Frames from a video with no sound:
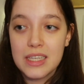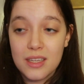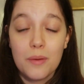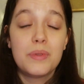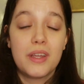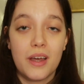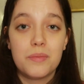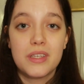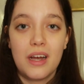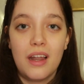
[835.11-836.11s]

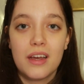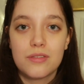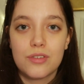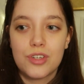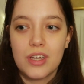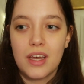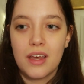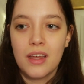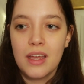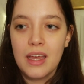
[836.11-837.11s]
Sometimes I like to
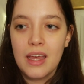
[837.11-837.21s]
share